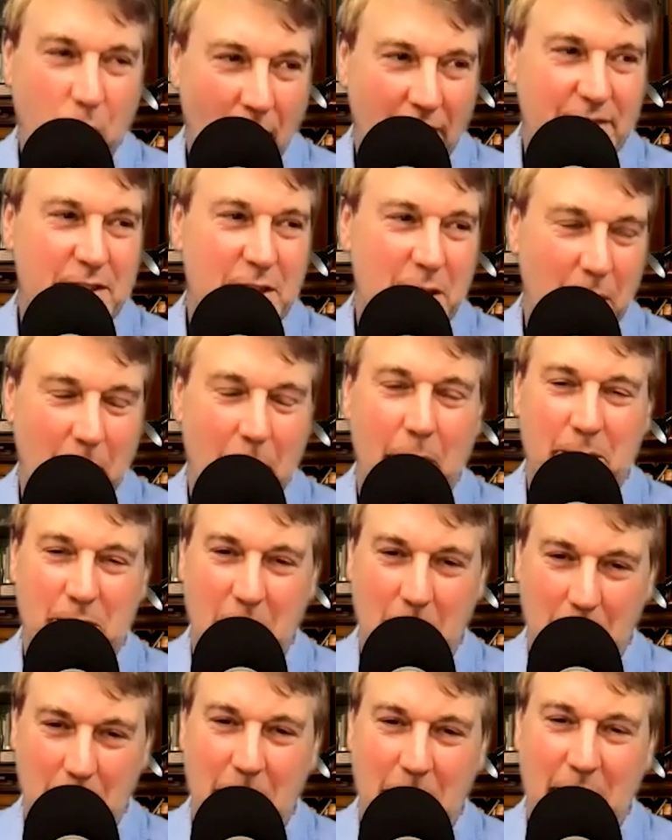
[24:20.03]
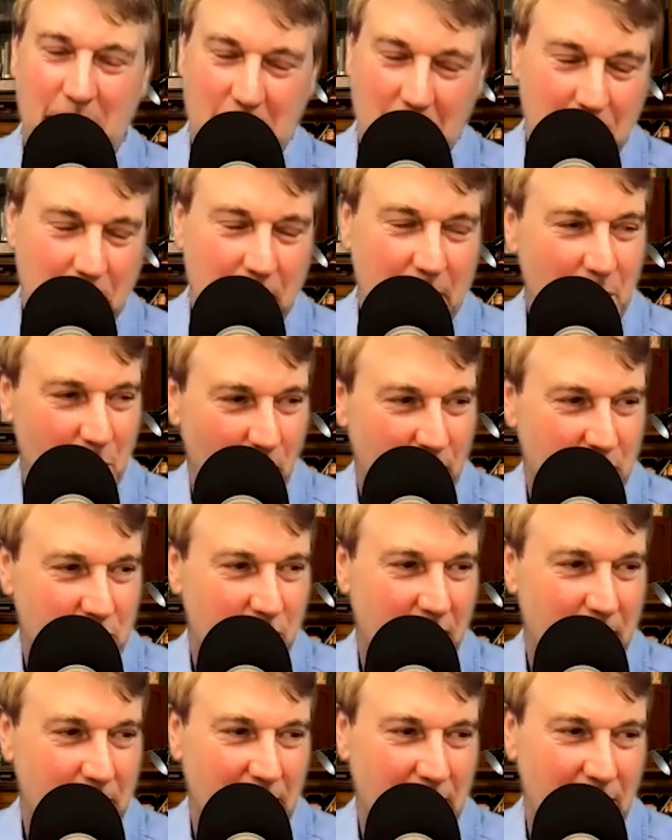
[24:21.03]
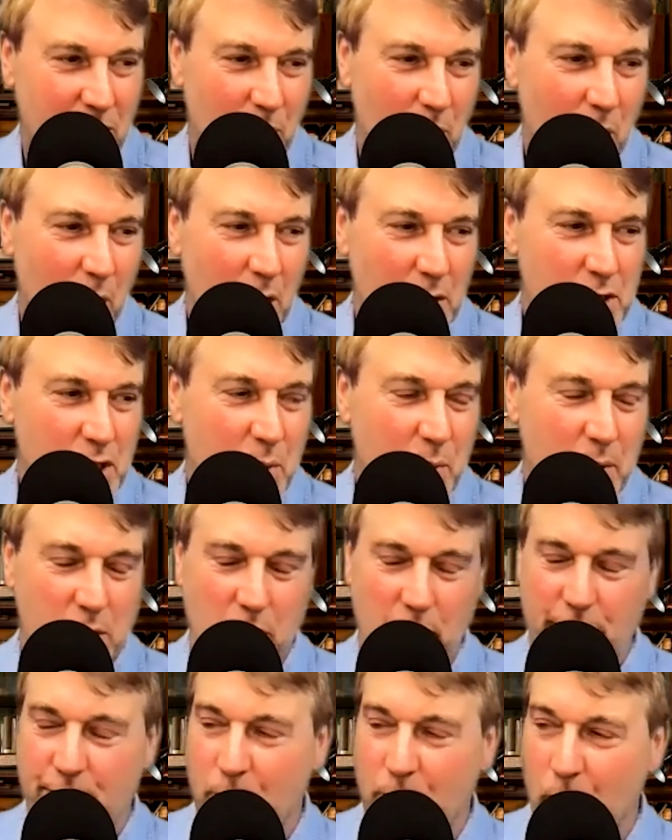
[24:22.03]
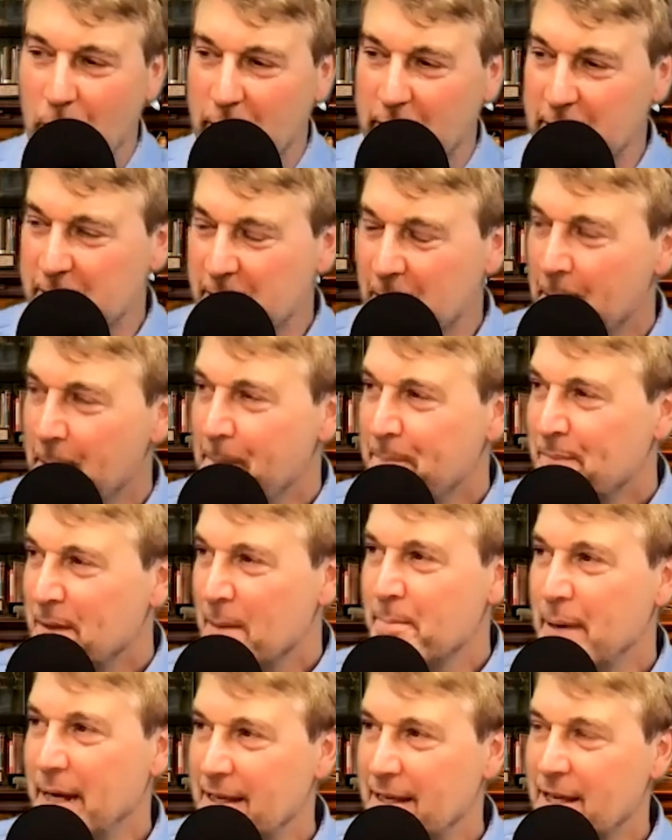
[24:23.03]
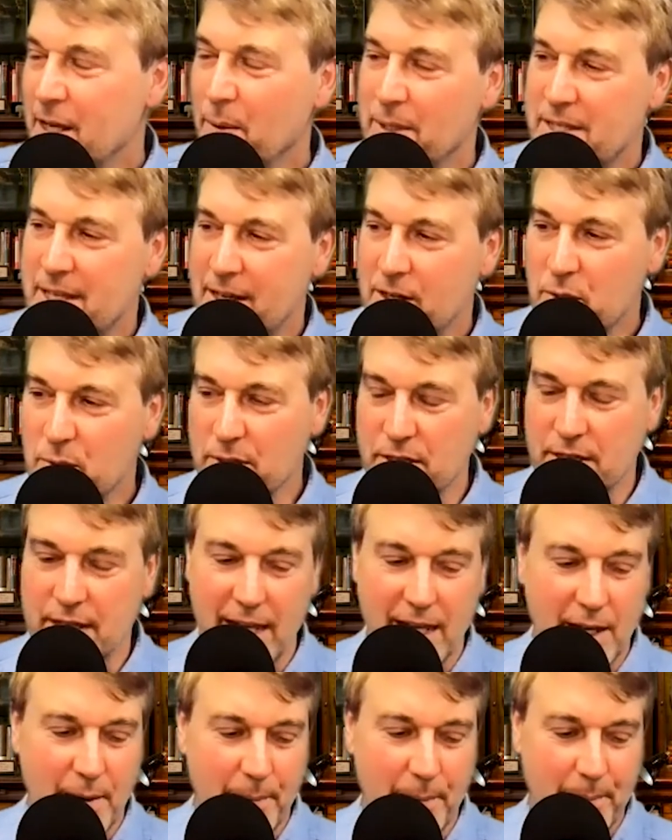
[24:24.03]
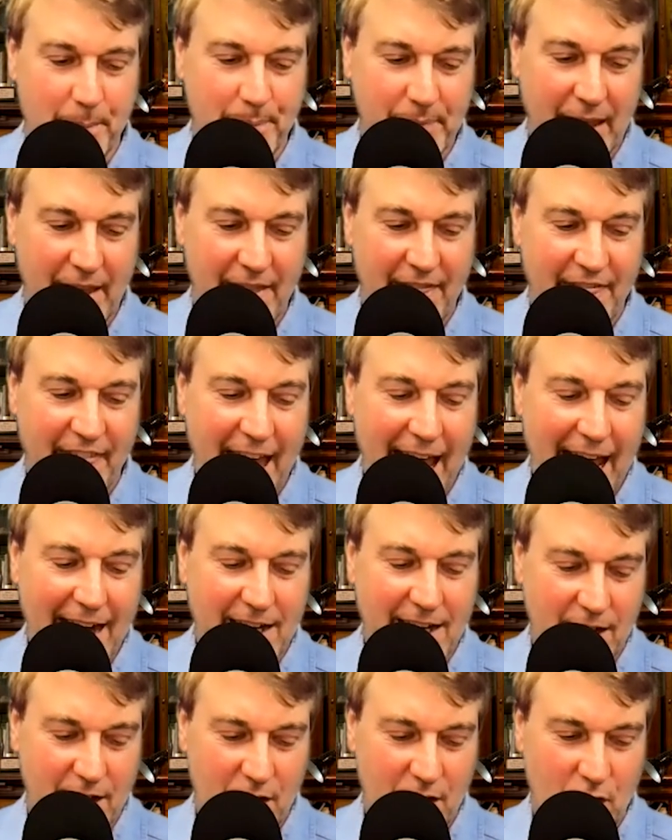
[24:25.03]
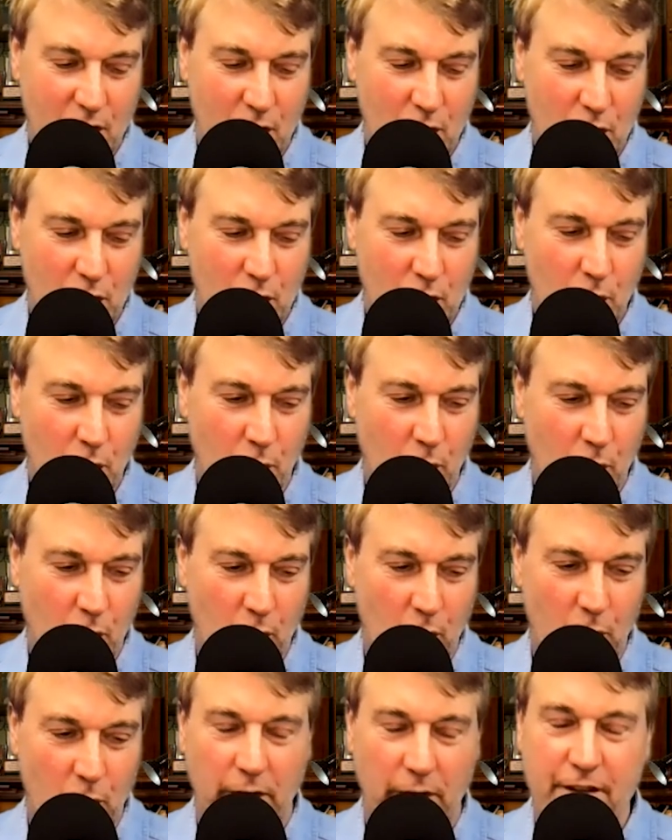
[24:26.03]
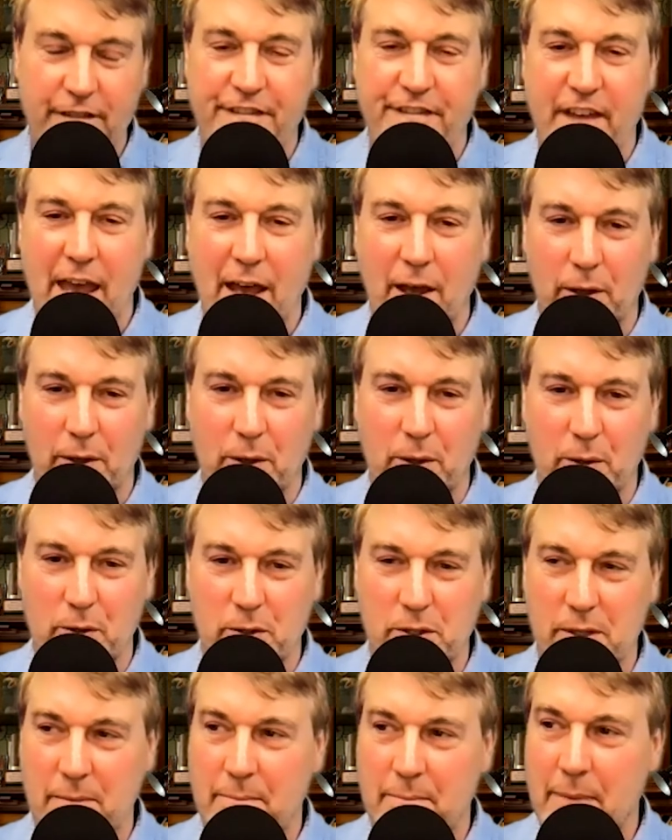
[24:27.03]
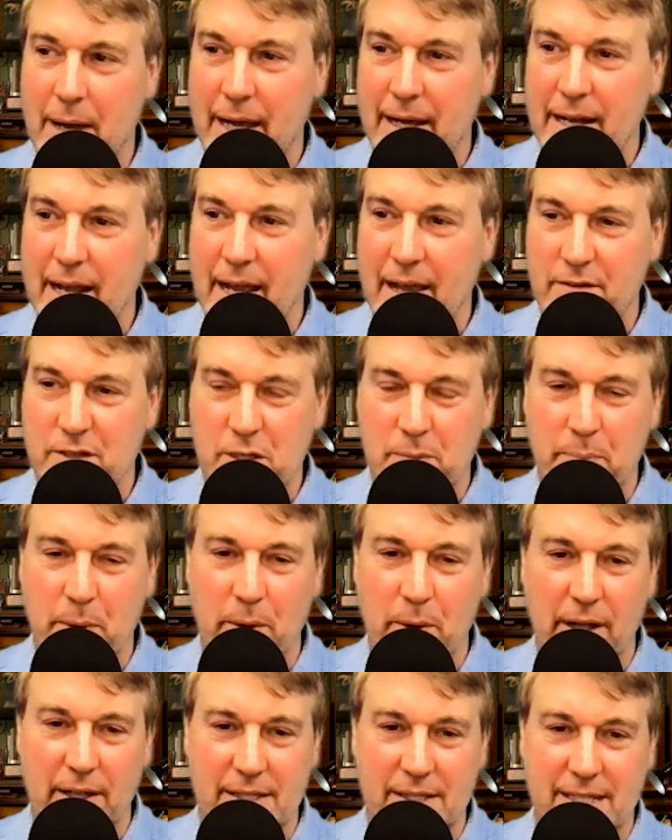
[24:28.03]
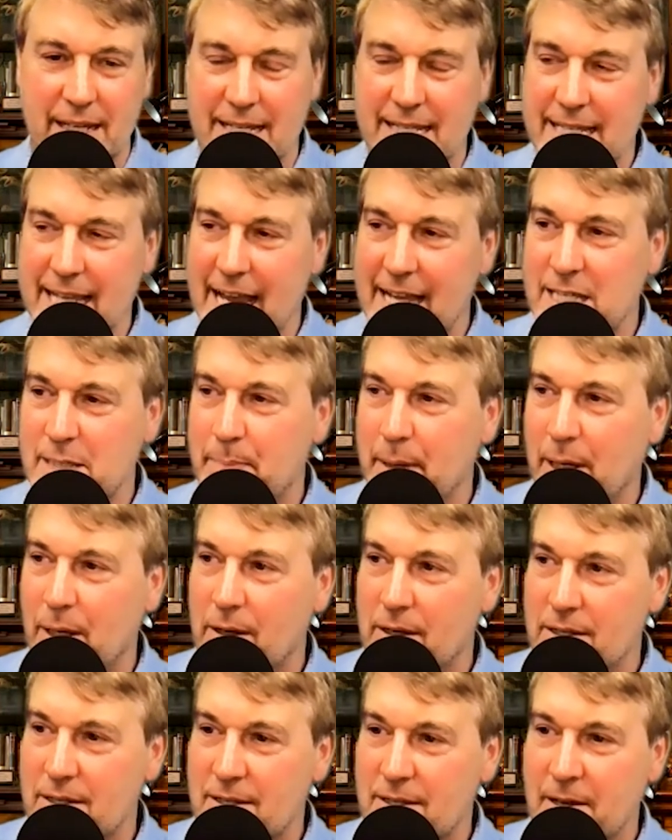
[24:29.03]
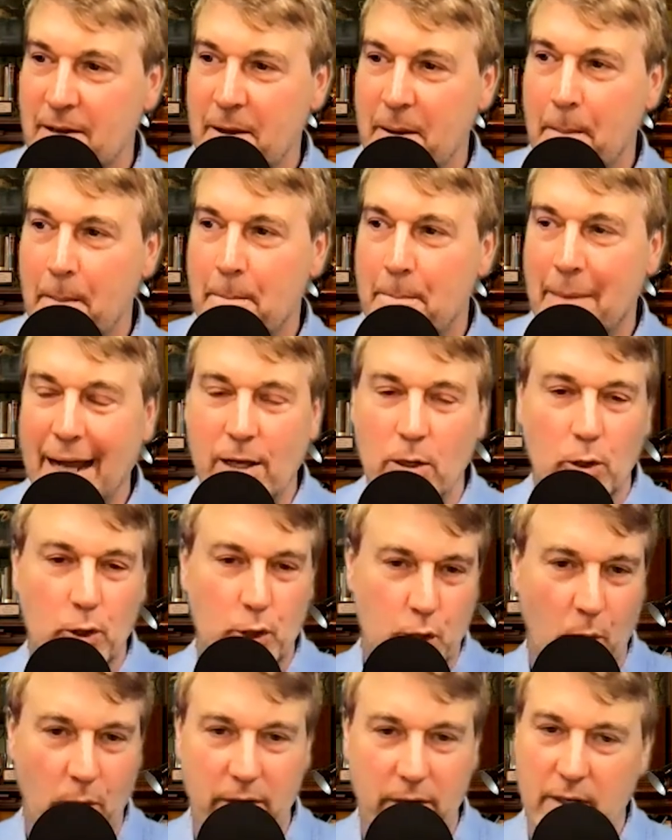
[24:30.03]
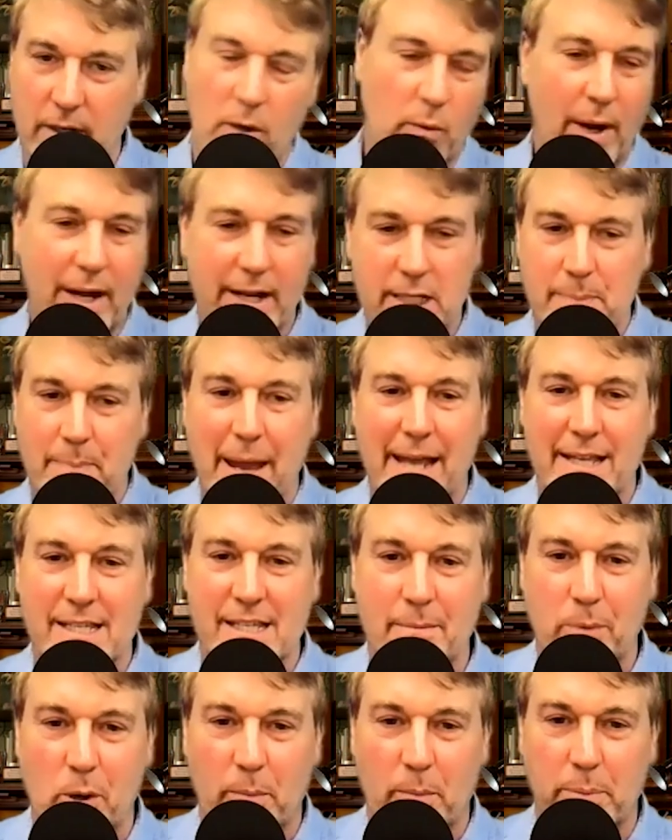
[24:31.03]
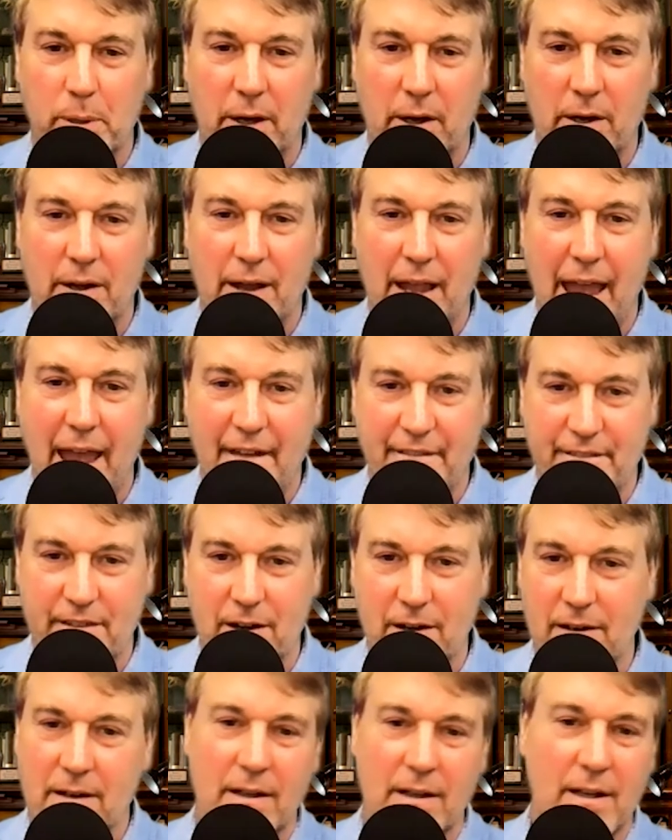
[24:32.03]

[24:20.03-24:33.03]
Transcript: one to to to beat richard i mean you're also in your 40s but you know it's interesting that your early failures might have spurred on success because michael jordan greatest basketball player ever